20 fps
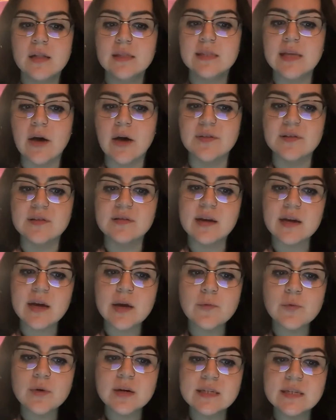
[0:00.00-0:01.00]
Now, the
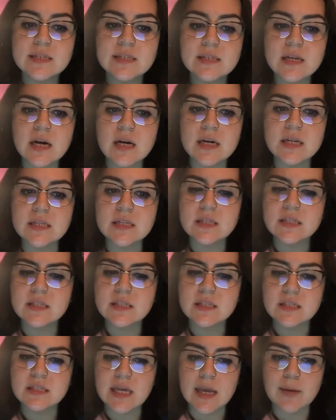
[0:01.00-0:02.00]
second one is
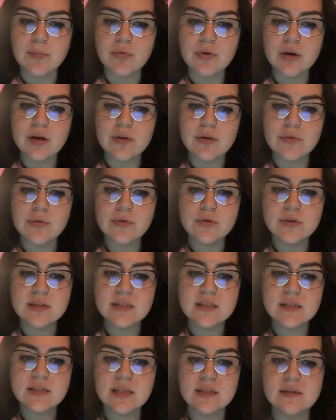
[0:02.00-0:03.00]
unstable
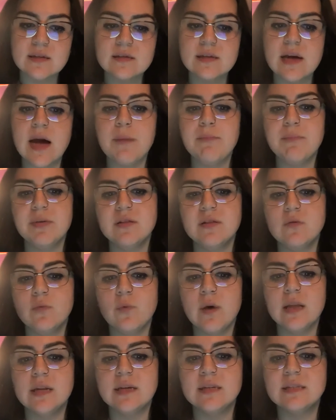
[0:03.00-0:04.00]
congruence, and this happens
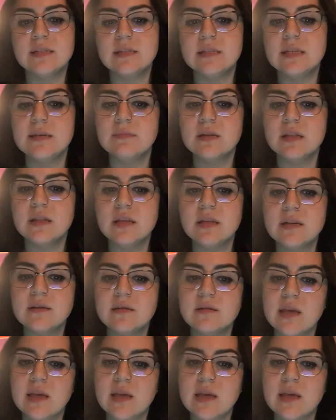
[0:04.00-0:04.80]
when a seemingly